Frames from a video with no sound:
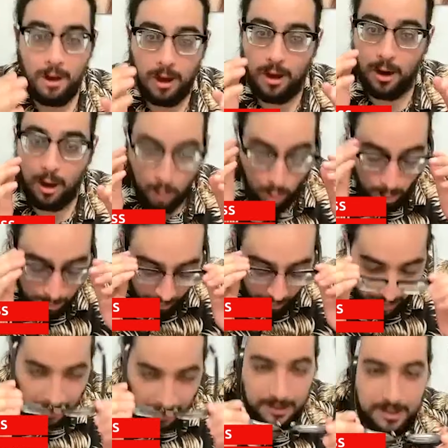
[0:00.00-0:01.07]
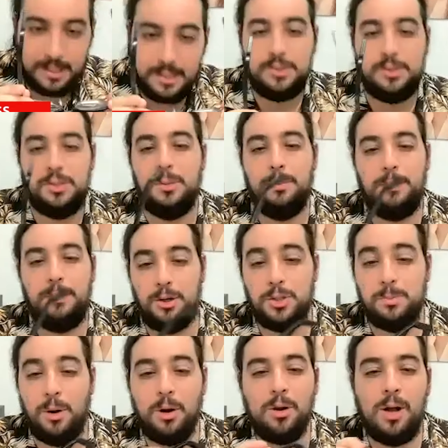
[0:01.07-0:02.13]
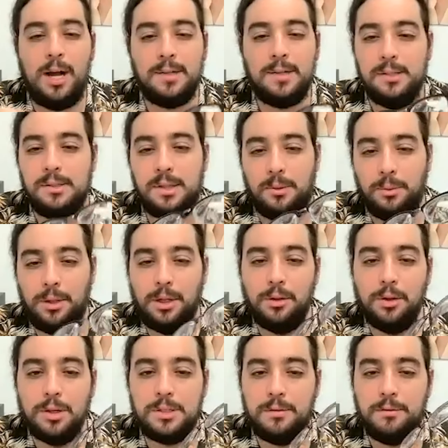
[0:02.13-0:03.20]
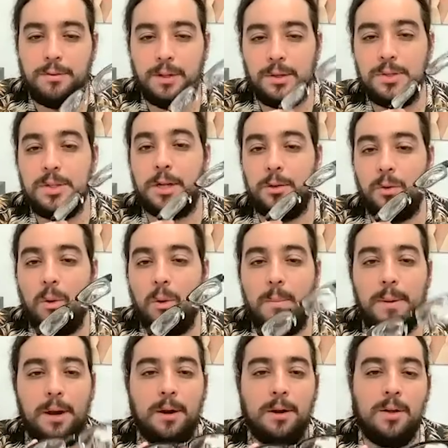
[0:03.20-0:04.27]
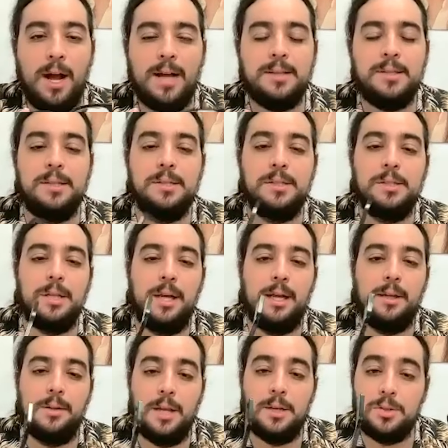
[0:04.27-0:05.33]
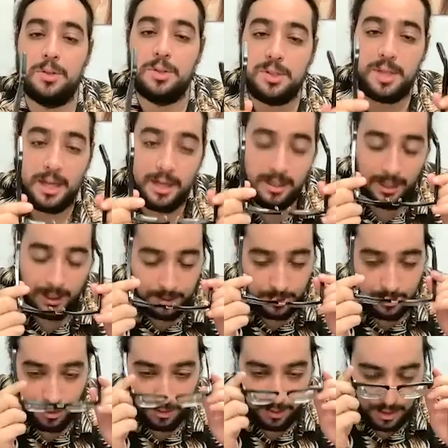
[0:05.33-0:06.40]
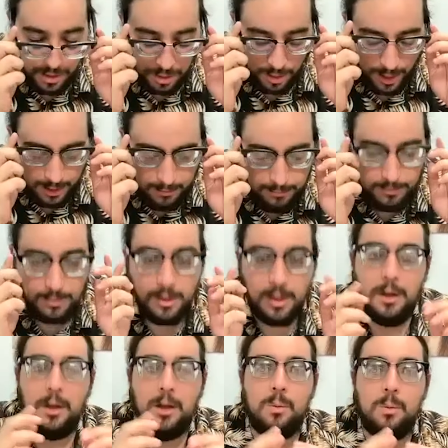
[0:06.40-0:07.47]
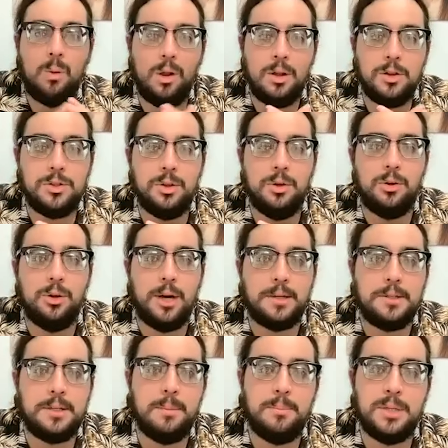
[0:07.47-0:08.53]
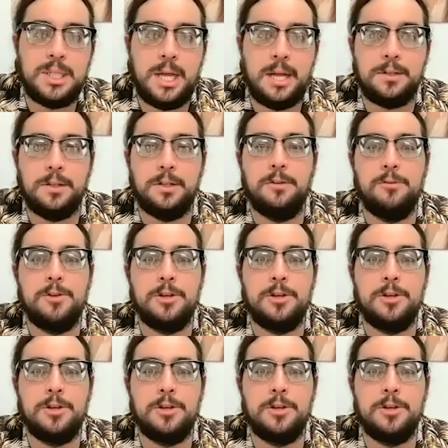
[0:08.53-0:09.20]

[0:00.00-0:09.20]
Uh, our core product is a pair of smart glasses that really looks and feels like a normal pair of glasses and allows you to stay connected to your digital life while also correcting and protecting your